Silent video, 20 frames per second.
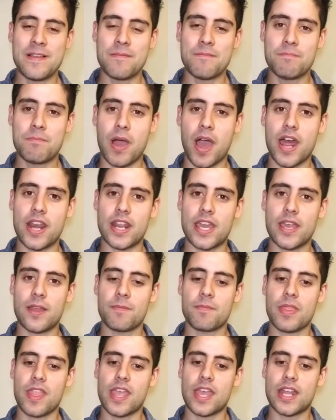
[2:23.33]
but,
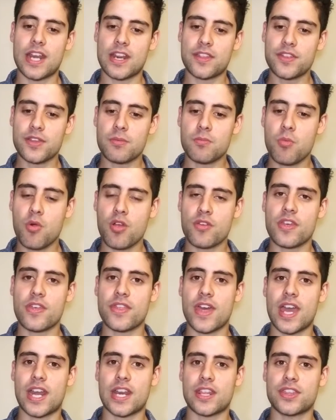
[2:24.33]
and I think more than
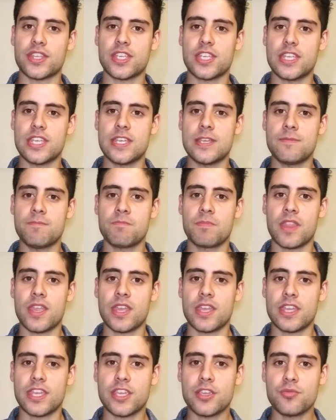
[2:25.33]
that, I think he,
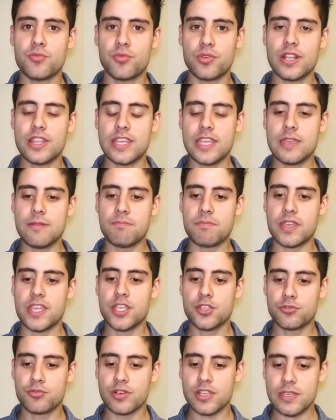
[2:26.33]
he really,
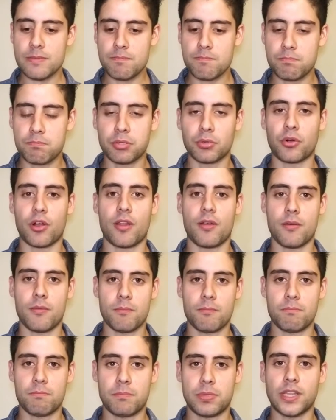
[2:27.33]
he's really br
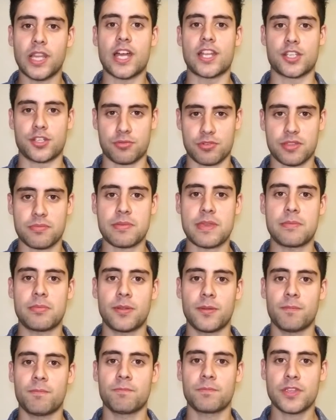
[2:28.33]
blunt with people.
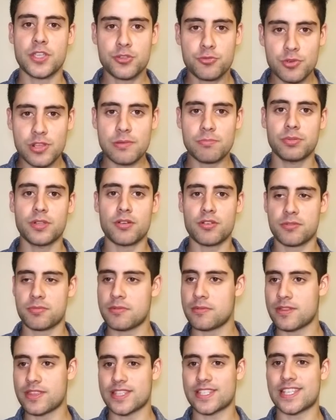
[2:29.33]
He's really blunt with
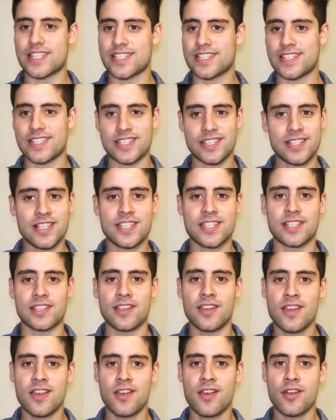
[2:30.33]
people in the sense that he says,
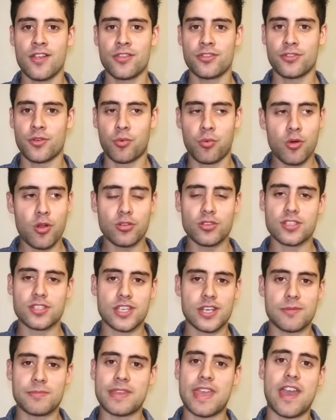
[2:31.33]
listen, the world is
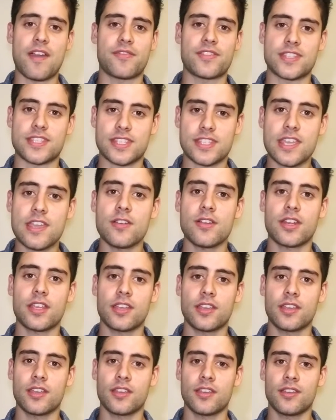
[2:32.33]
gonna be effing scary,
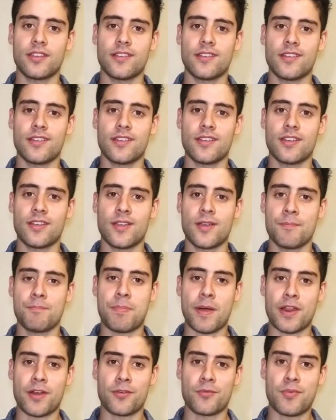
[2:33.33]

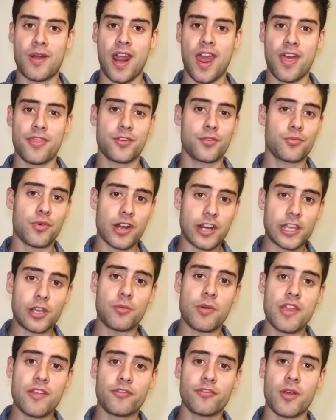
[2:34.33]
but rather than running
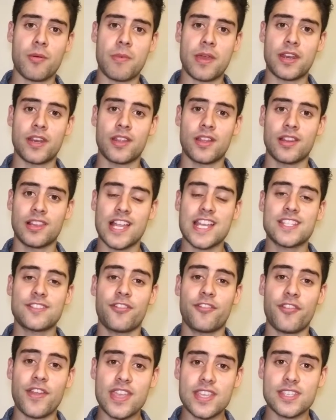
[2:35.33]
away from it, let's
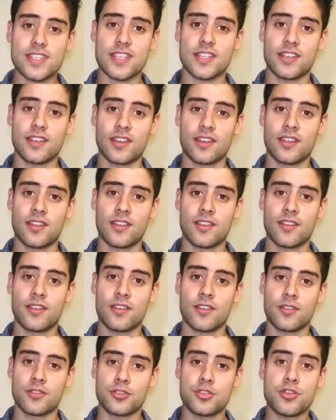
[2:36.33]
face it,
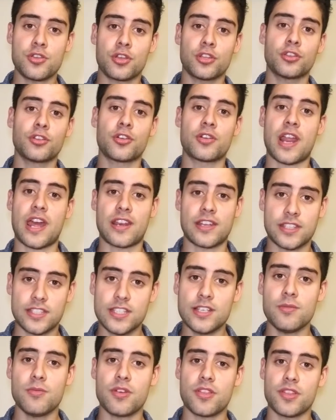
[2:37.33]
so you can learn how to
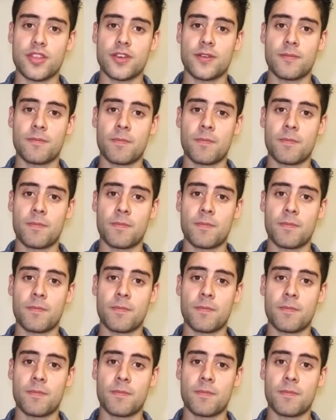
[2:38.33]
deal with it.